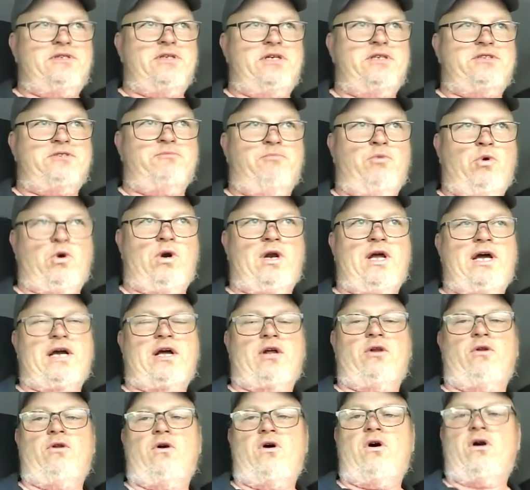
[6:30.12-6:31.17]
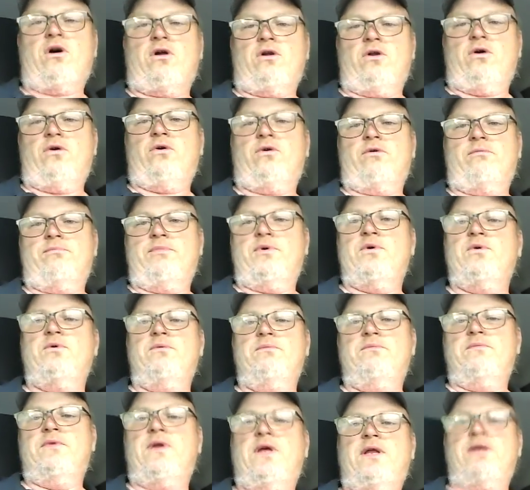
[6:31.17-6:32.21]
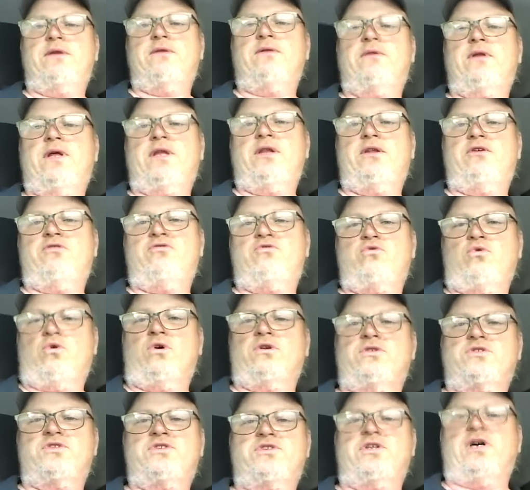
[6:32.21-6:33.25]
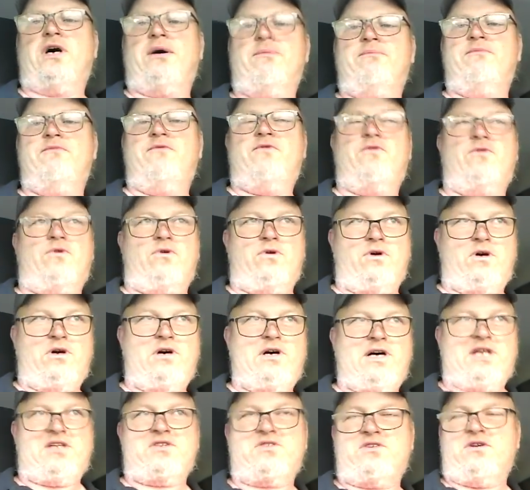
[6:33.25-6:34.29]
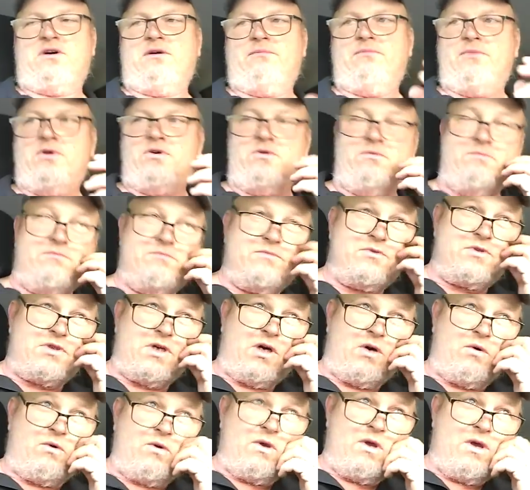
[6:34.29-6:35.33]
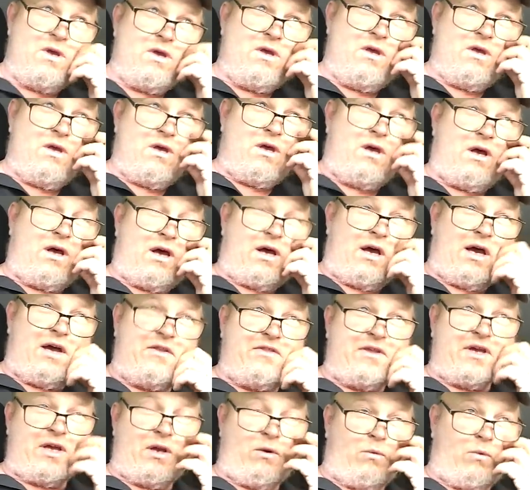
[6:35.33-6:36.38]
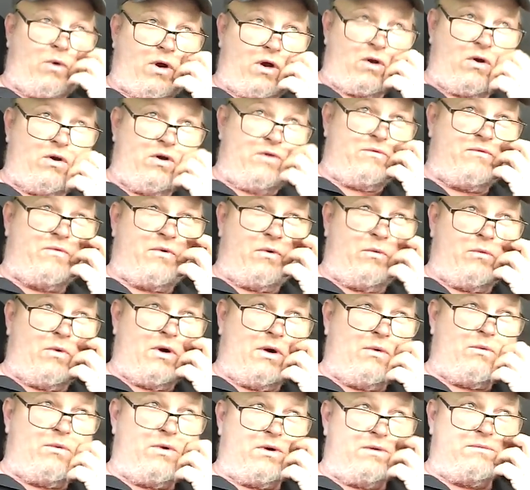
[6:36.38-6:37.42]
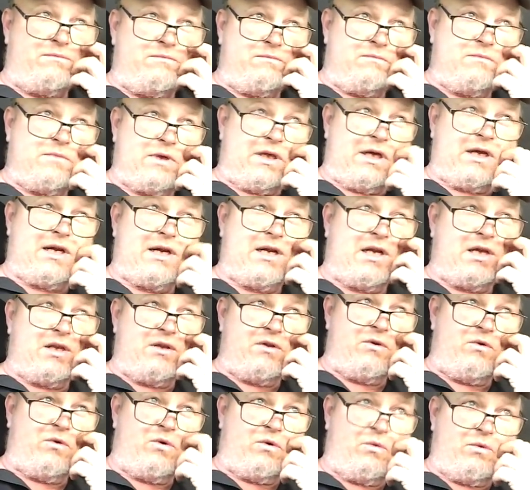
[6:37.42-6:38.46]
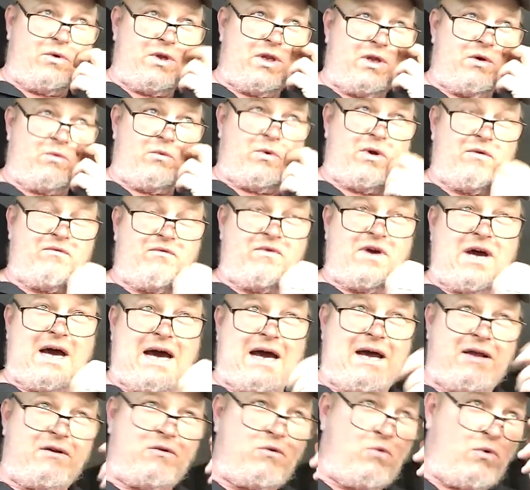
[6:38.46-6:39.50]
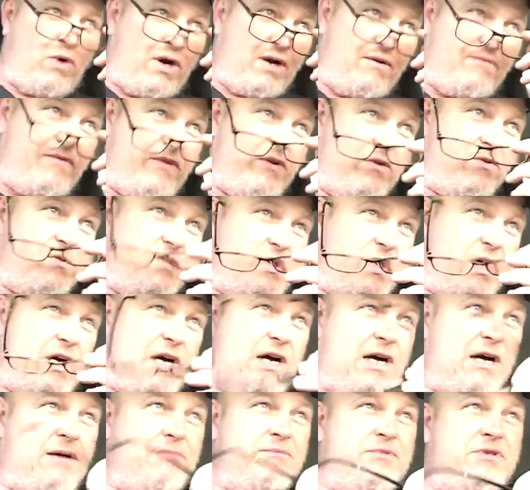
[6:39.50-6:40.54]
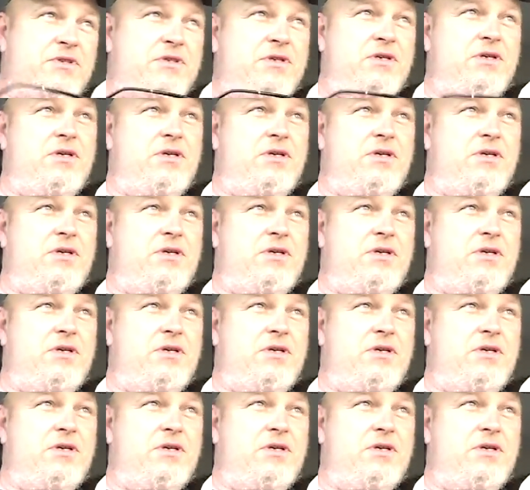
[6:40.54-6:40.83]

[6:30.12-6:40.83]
It's more like a log loader boom than the short stub for a hot saw boom. So I think it'll work good for what we're planning on doing with it. We've got quite a few jobs